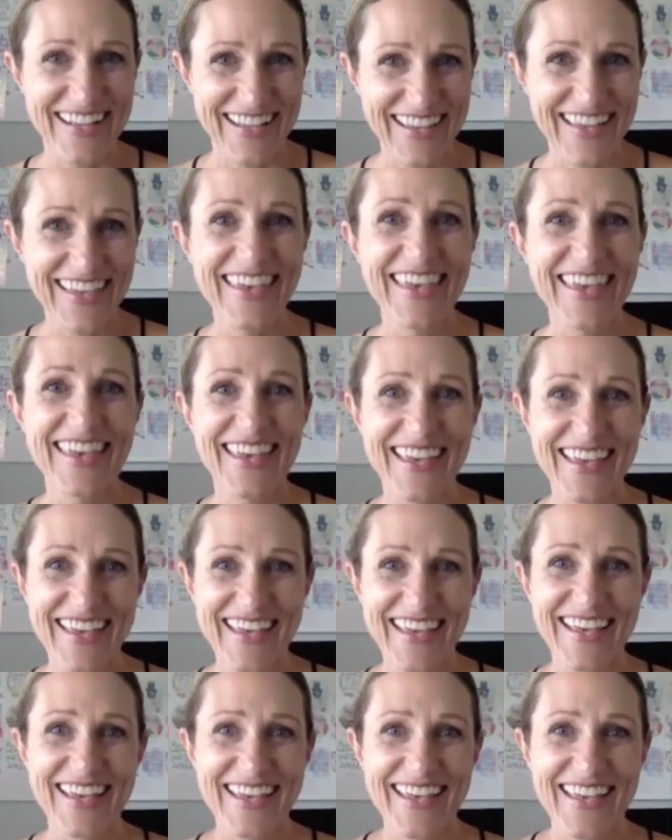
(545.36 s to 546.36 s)

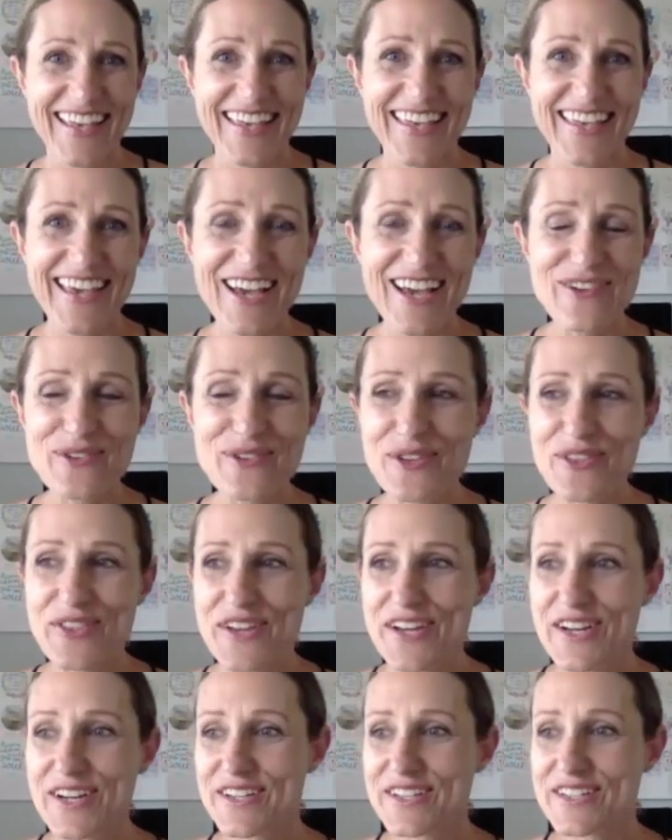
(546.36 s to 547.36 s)
Yeah, well,
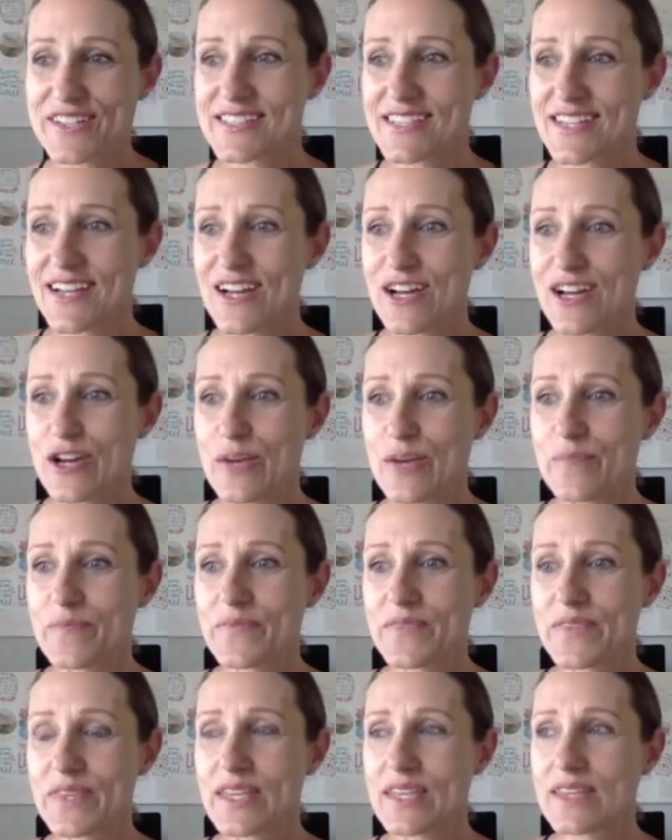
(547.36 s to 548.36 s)
that's
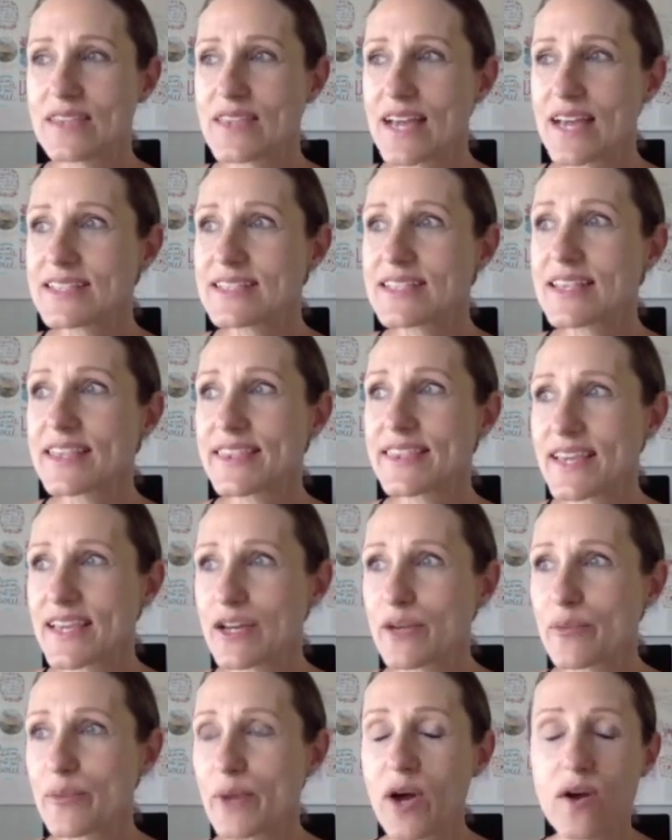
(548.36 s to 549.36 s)
the
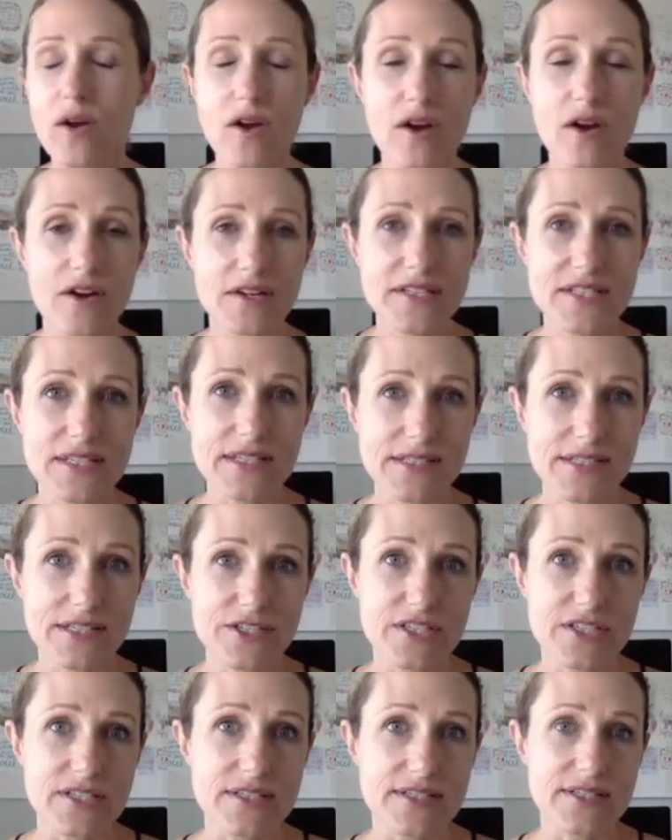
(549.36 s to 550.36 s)
thing about hard
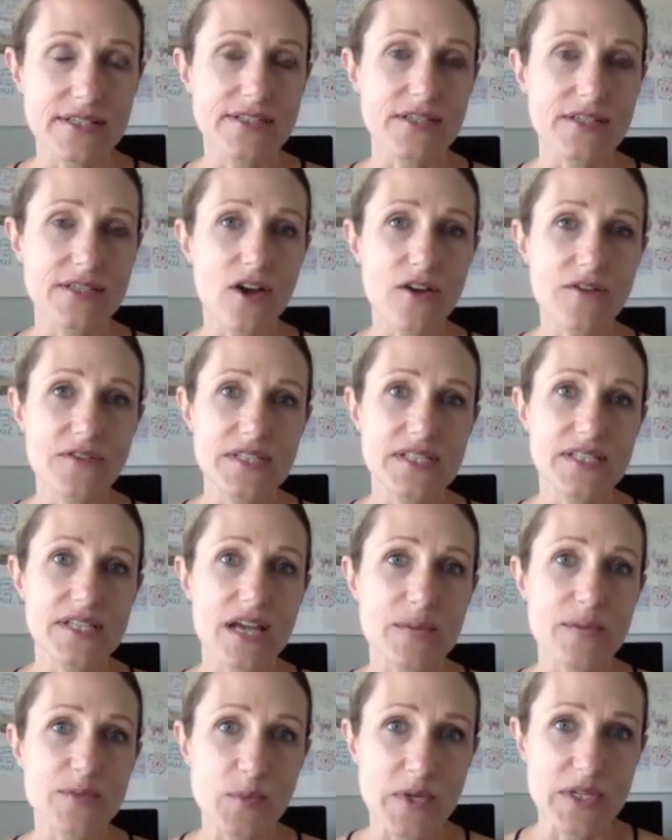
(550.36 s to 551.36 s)
decisions, is
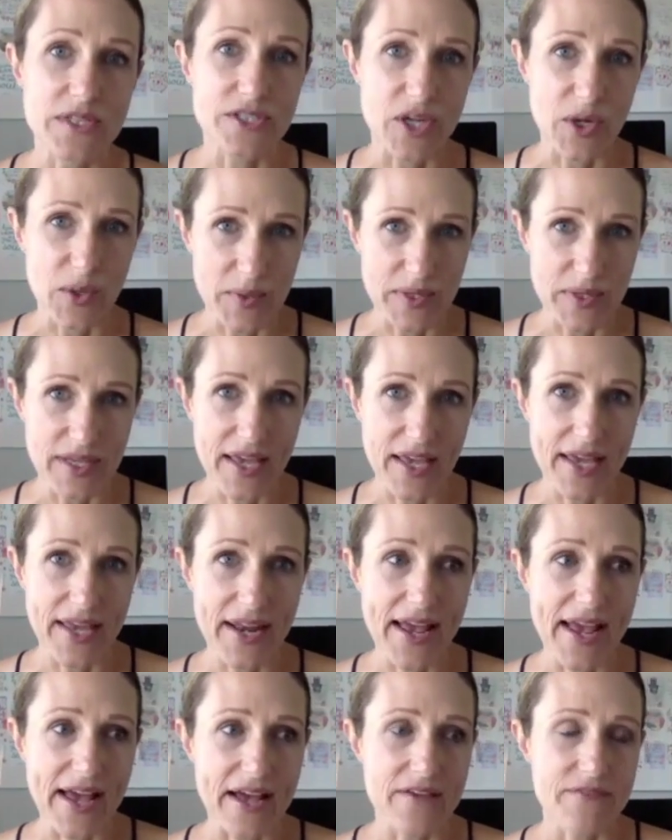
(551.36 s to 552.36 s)
oftentimes we don't yet
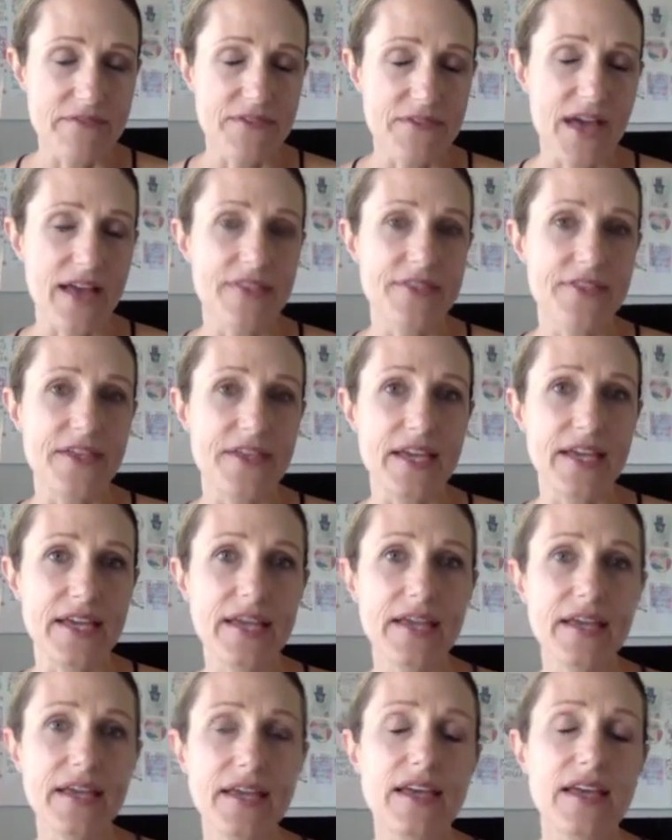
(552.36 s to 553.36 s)
have that
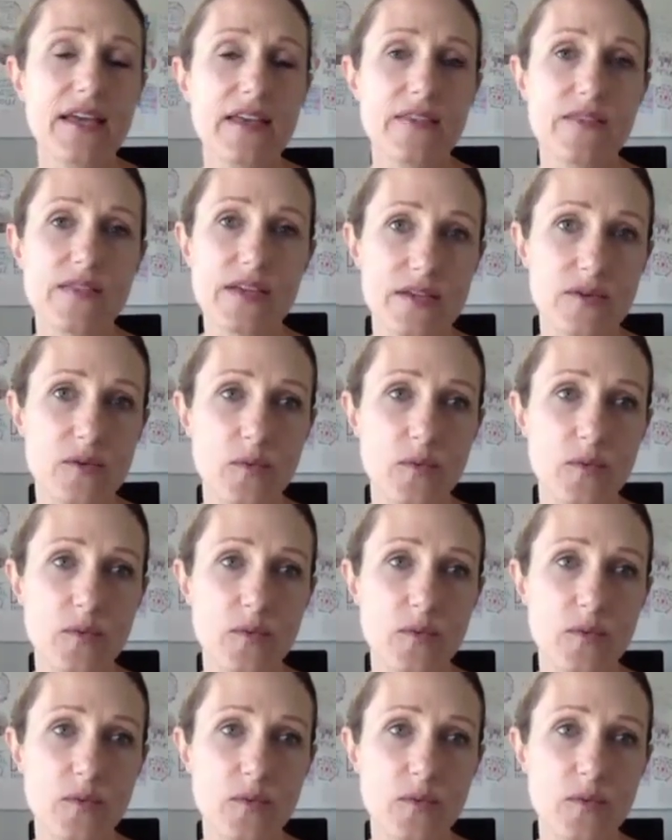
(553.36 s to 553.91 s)
thing that